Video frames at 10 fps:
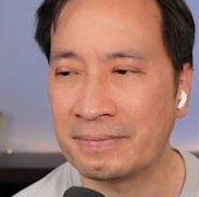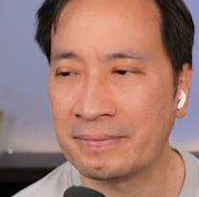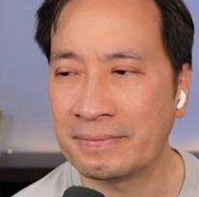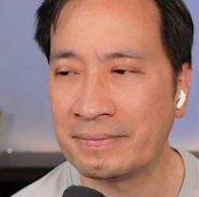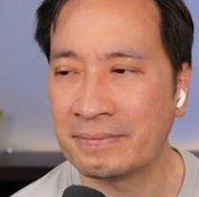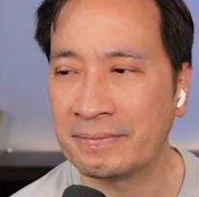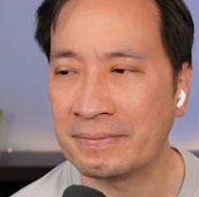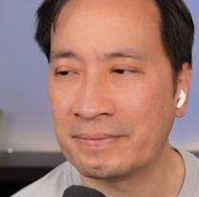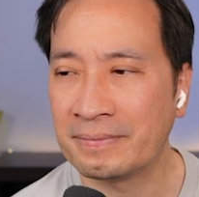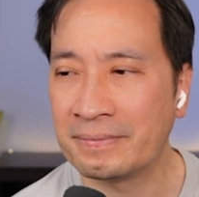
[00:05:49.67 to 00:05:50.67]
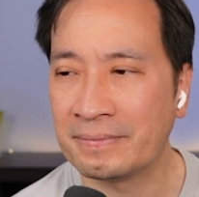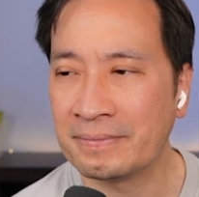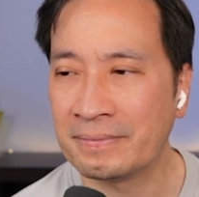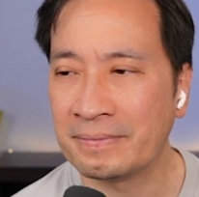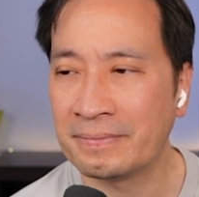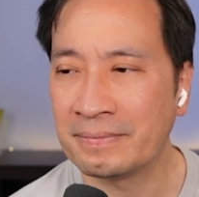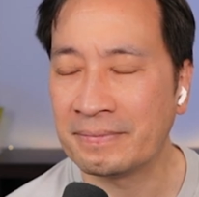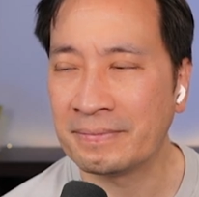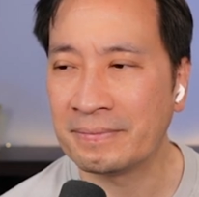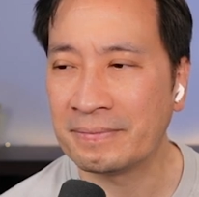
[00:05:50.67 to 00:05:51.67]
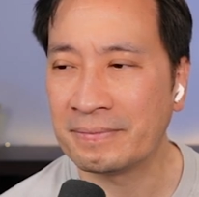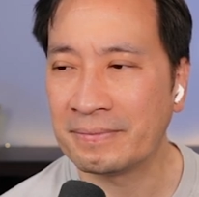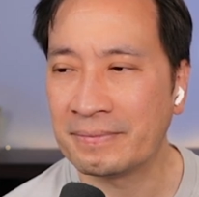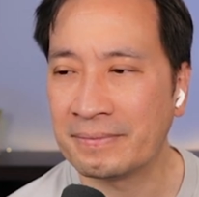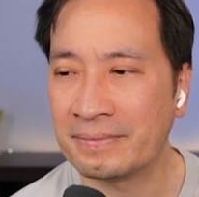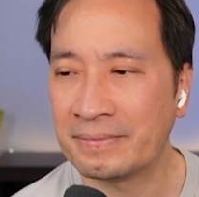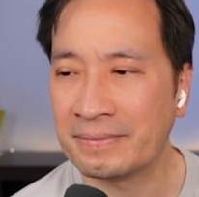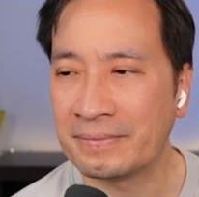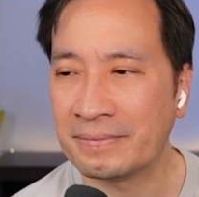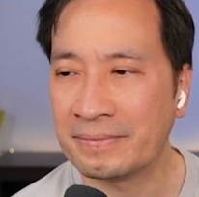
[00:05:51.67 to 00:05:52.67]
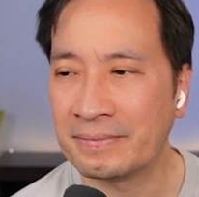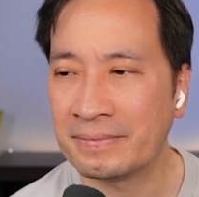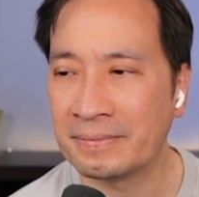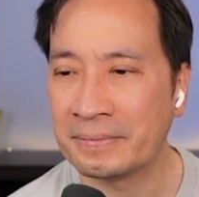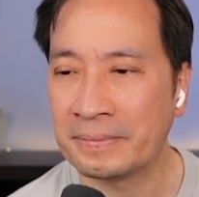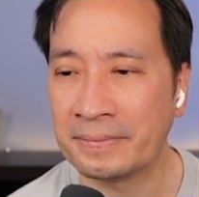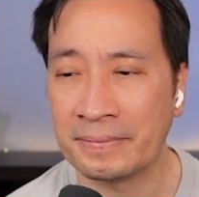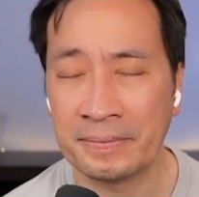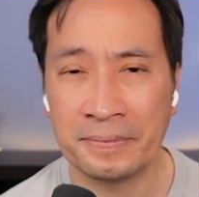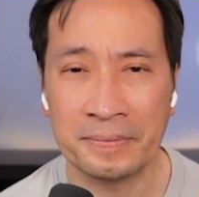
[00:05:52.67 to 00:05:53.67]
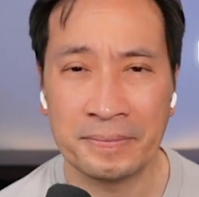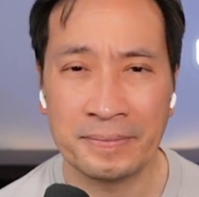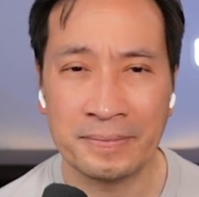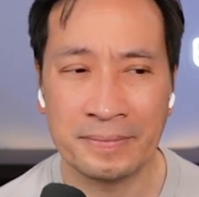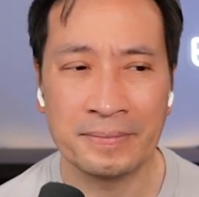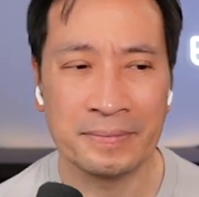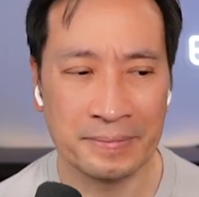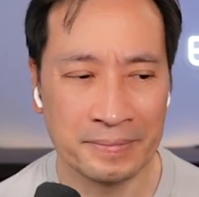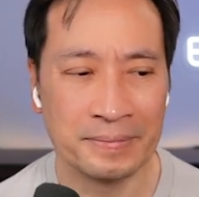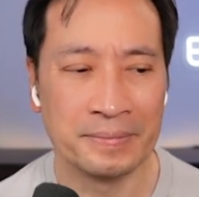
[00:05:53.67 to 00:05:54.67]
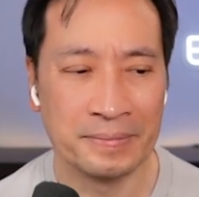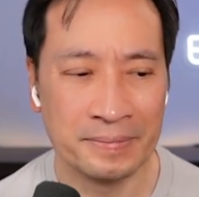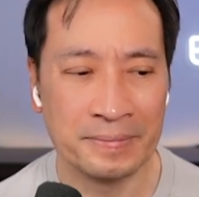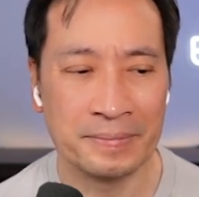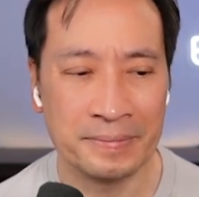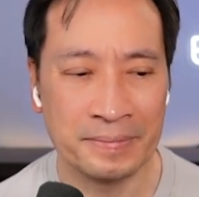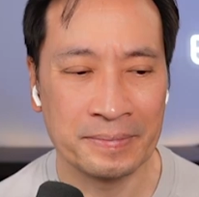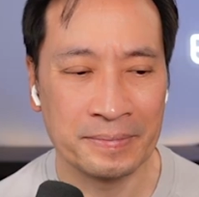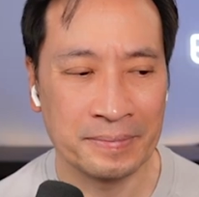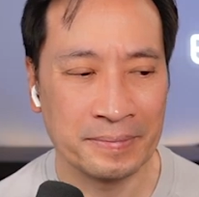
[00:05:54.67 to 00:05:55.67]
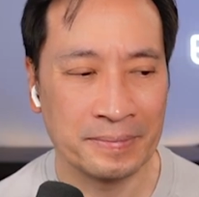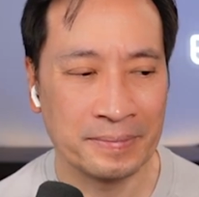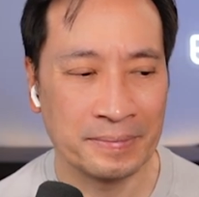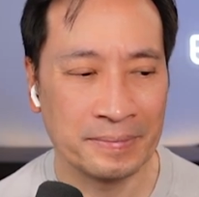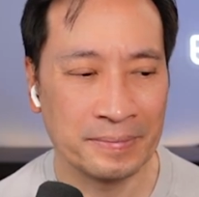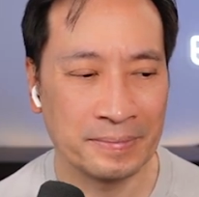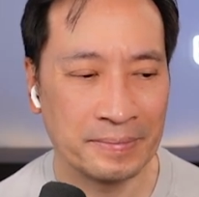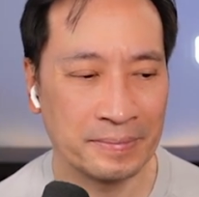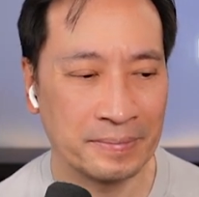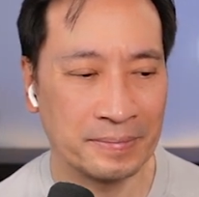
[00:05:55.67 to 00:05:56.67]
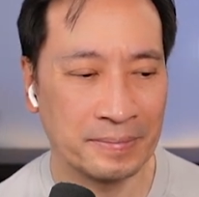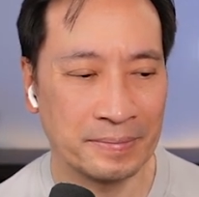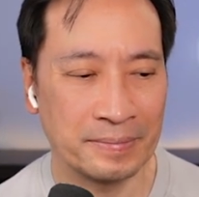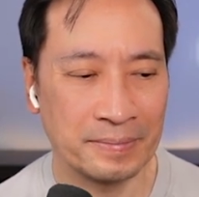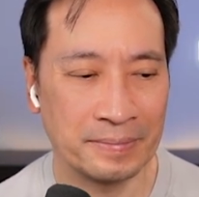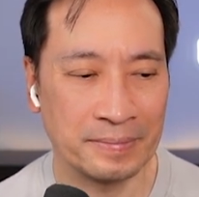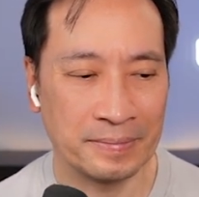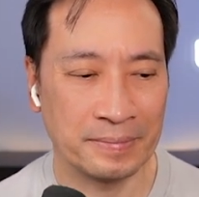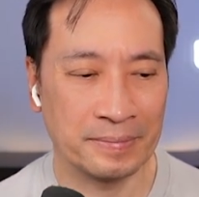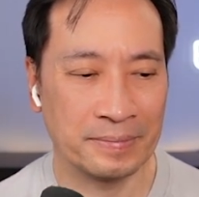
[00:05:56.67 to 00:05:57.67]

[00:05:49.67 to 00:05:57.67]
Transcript: [no speech]